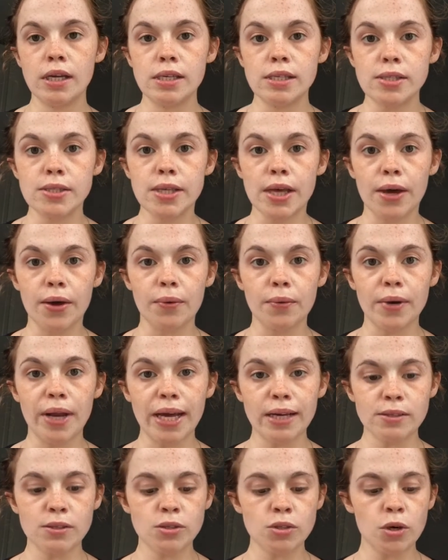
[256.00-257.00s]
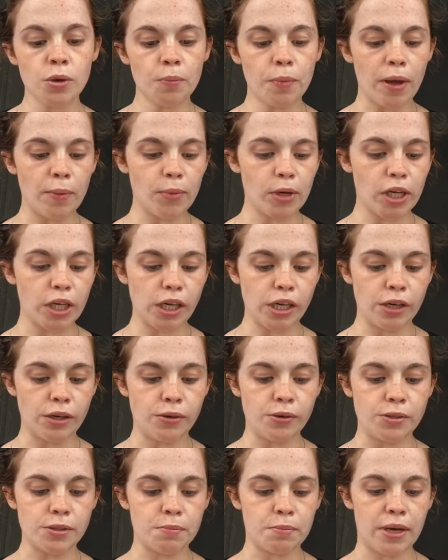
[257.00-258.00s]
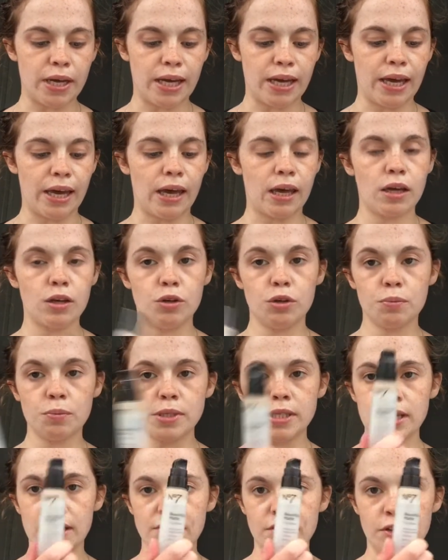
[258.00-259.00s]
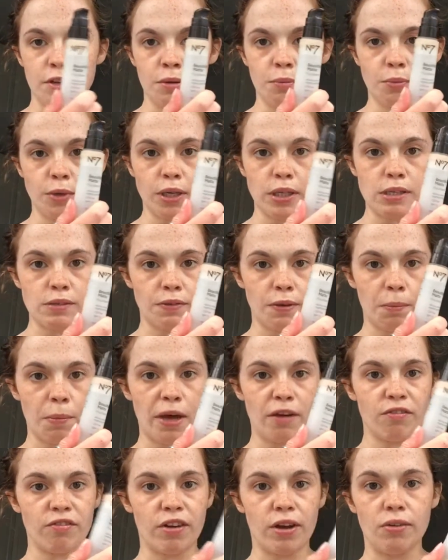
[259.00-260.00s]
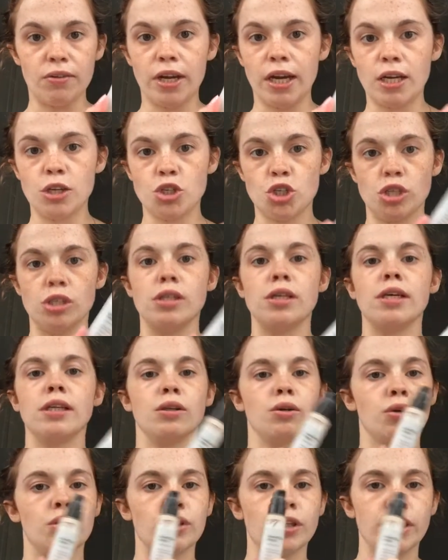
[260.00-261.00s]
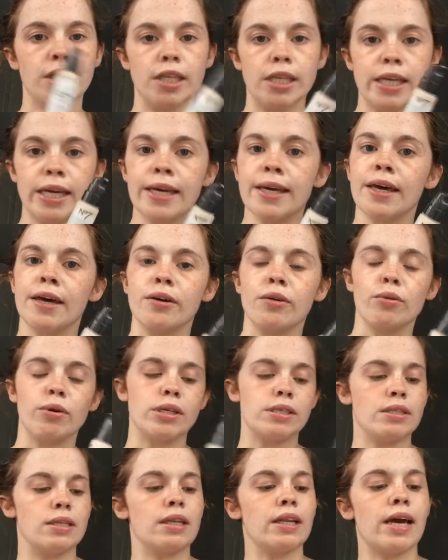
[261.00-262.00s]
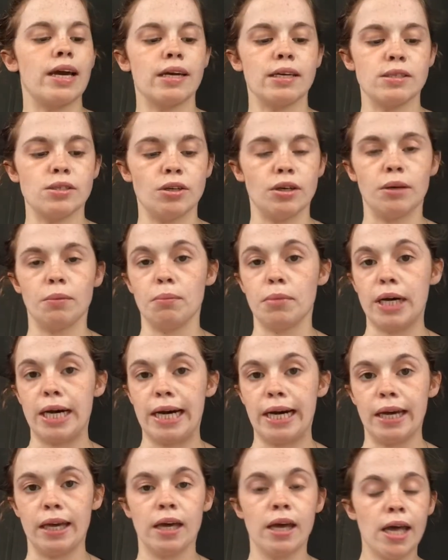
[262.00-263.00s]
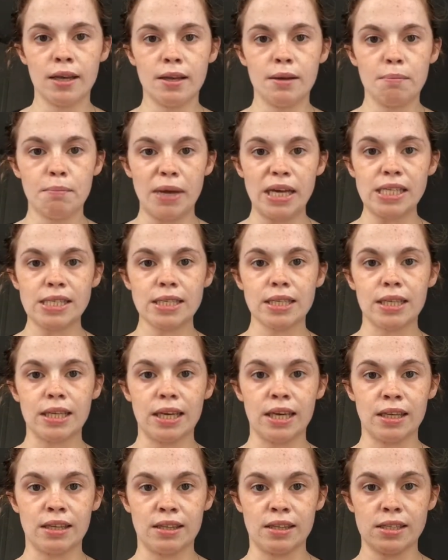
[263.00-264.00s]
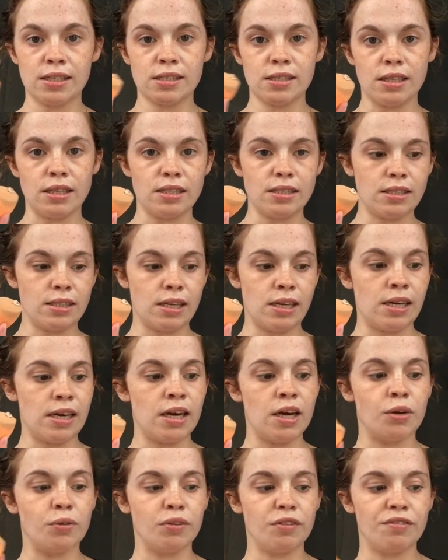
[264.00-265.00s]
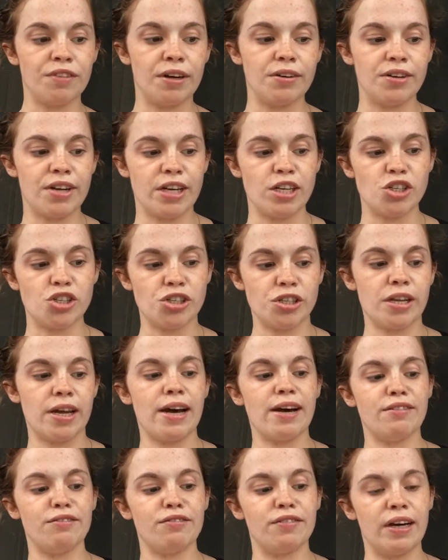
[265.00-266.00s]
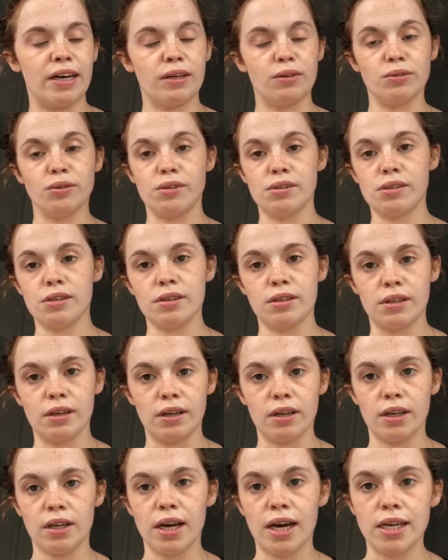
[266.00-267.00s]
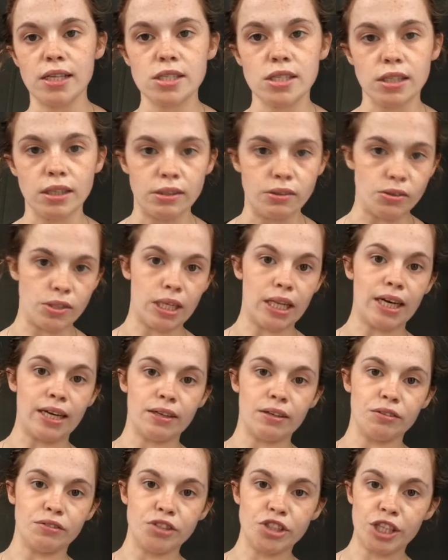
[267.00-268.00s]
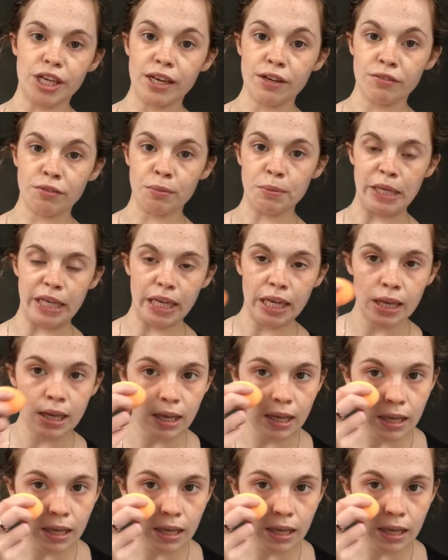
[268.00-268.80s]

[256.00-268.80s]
So next up I'm going to use my No. 7 Beautifully Matte Foundation in the colour Calico. It's the lightest you can buy. Basically this is the only foundation that I've found that actually does a light enough shade for me.